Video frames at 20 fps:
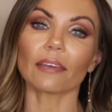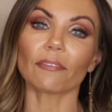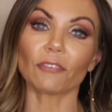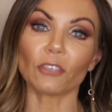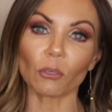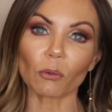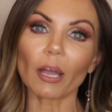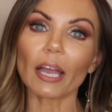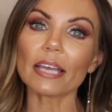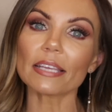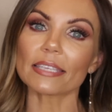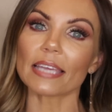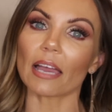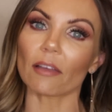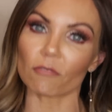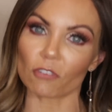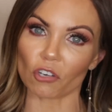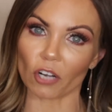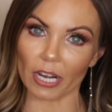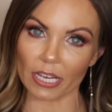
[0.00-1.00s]
If you guys
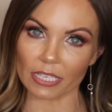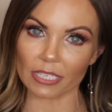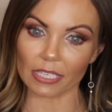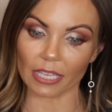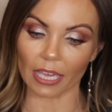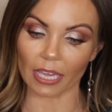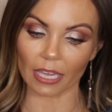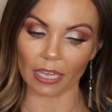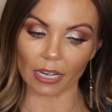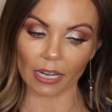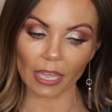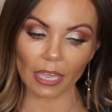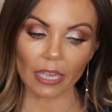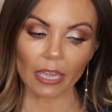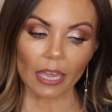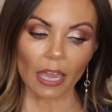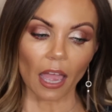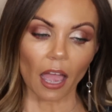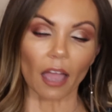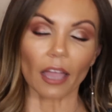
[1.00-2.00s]
have dry skin,
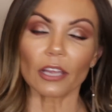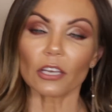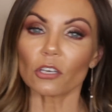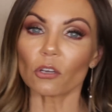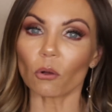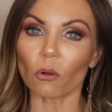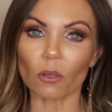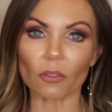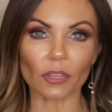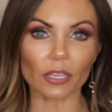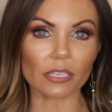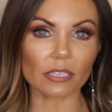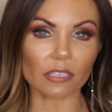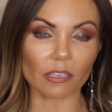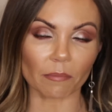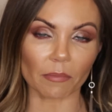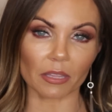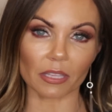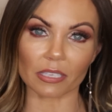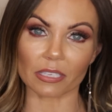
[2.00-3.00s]
I know that
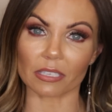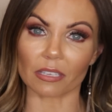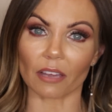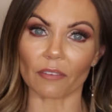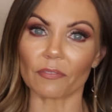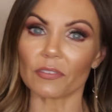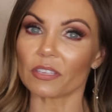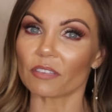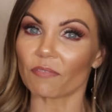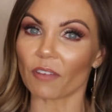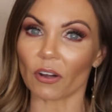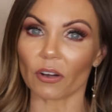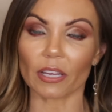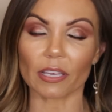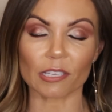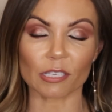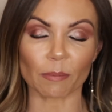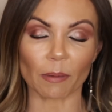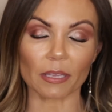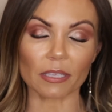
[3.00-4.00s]
some of this stuff is
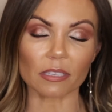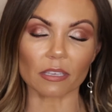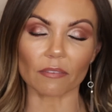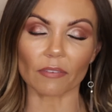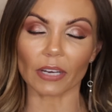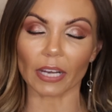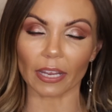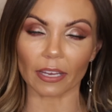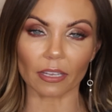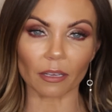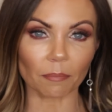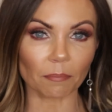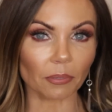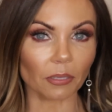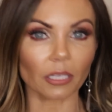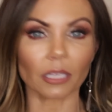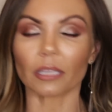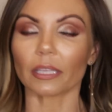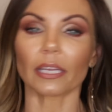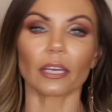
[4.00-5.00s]
very expensive and I
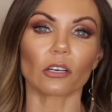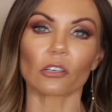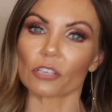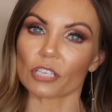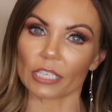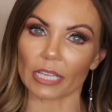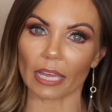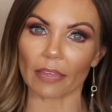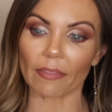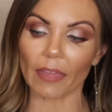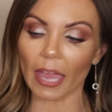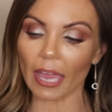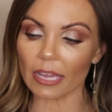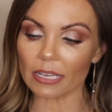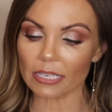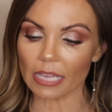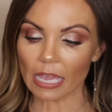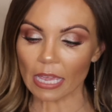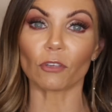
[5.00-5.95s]
completely understand that.